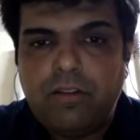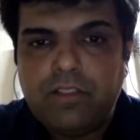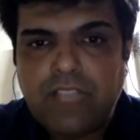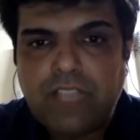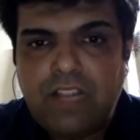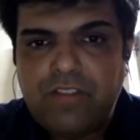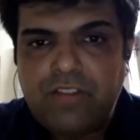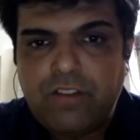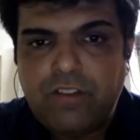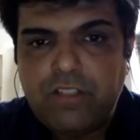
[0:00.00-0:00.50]

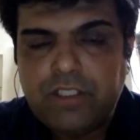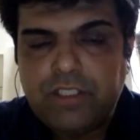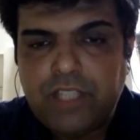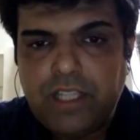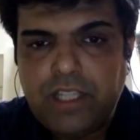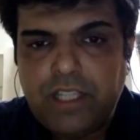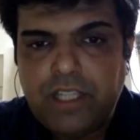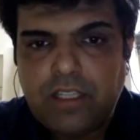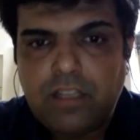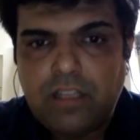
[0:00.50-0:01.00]
Service
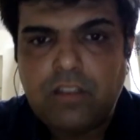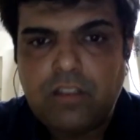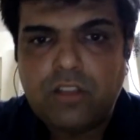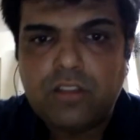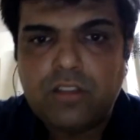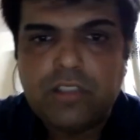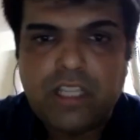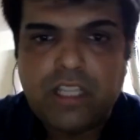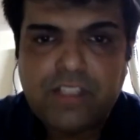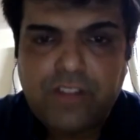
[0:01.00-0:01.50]

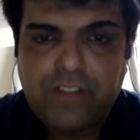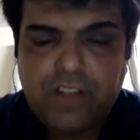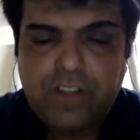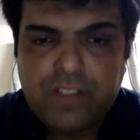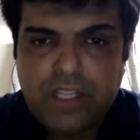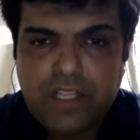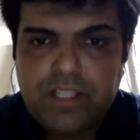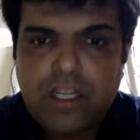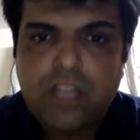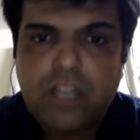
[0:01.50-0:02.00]

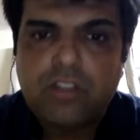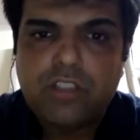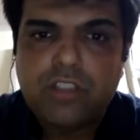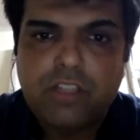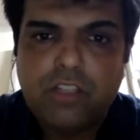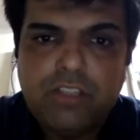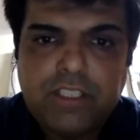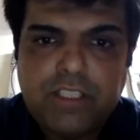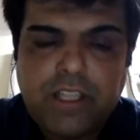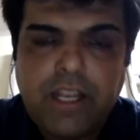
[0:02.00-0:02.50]
nahi chala to
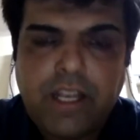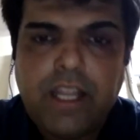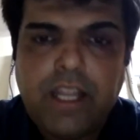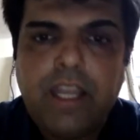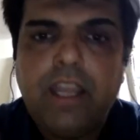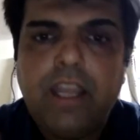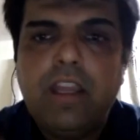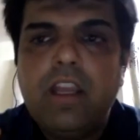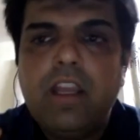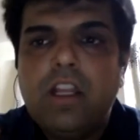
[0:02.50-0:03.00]
service
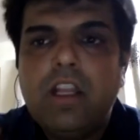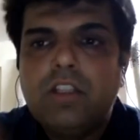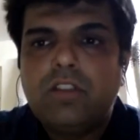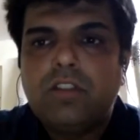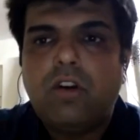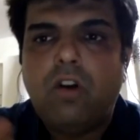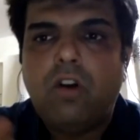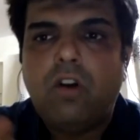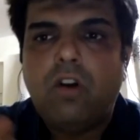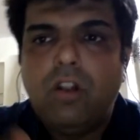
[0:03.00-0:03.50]
karenge.
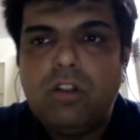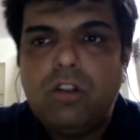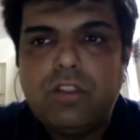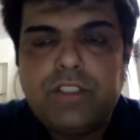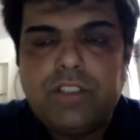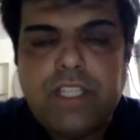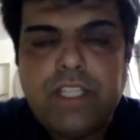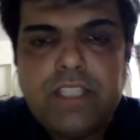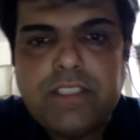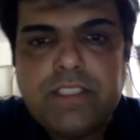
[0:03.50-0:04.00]
So all
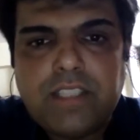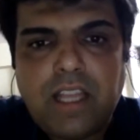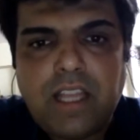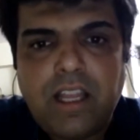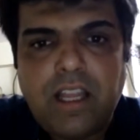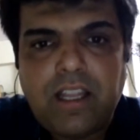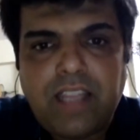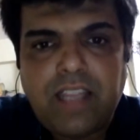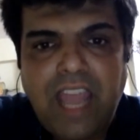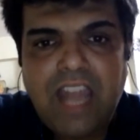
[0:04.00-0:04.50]
those things
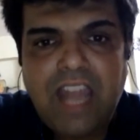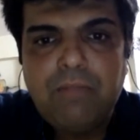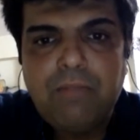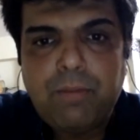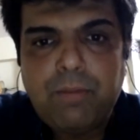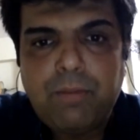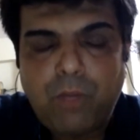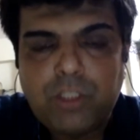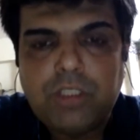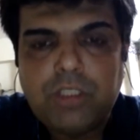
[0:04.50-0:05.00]
can
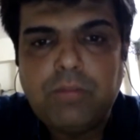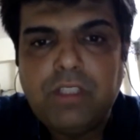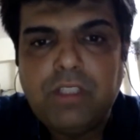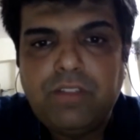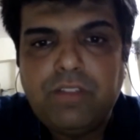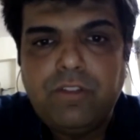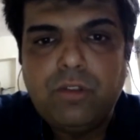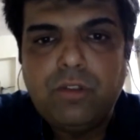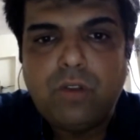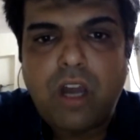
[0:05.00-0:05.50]
be possible
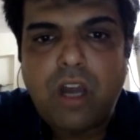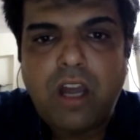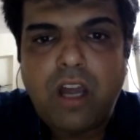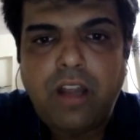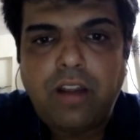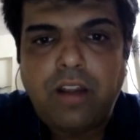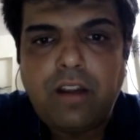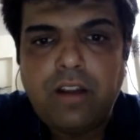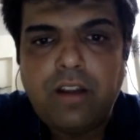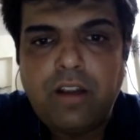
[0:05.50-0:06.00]
if you
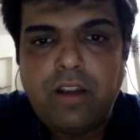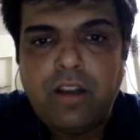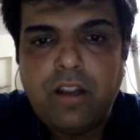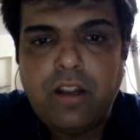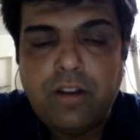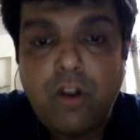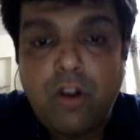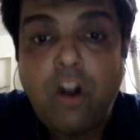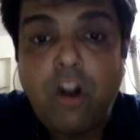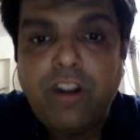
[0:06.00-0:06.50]
are not
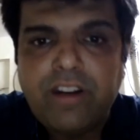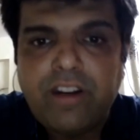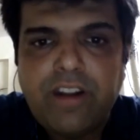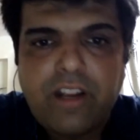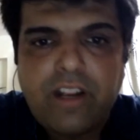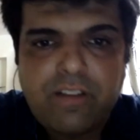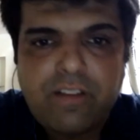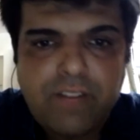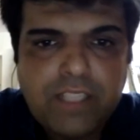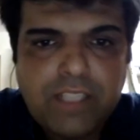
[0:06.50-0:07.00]
under
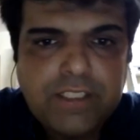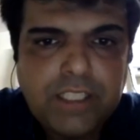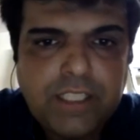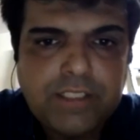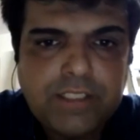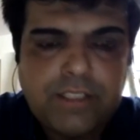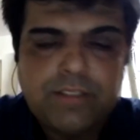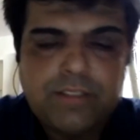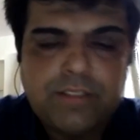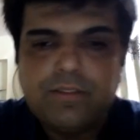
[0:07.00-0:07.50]
a
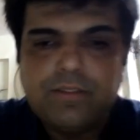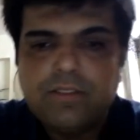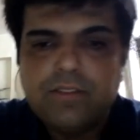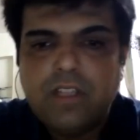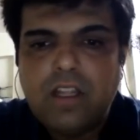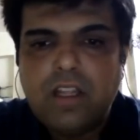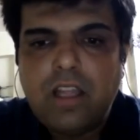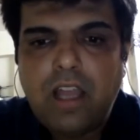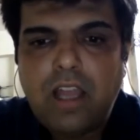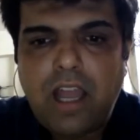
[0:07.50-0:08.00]

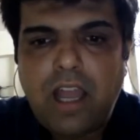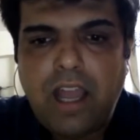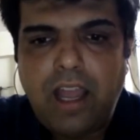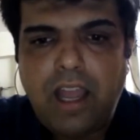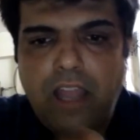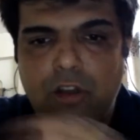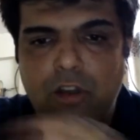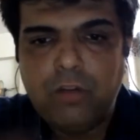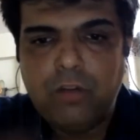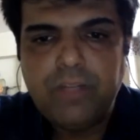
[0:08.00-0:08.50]
franchise.
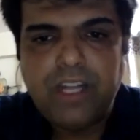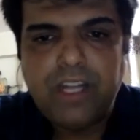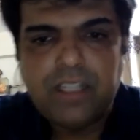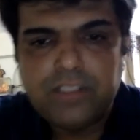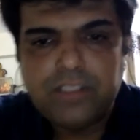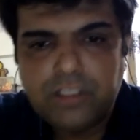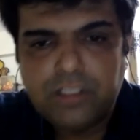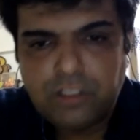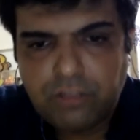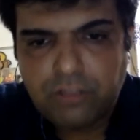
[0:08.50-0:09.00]
I hope that
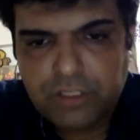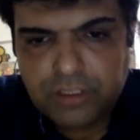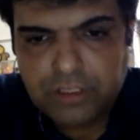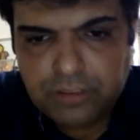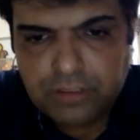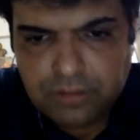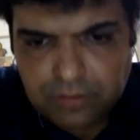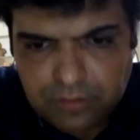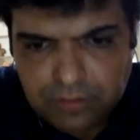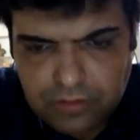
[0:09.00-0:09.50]
answers your question.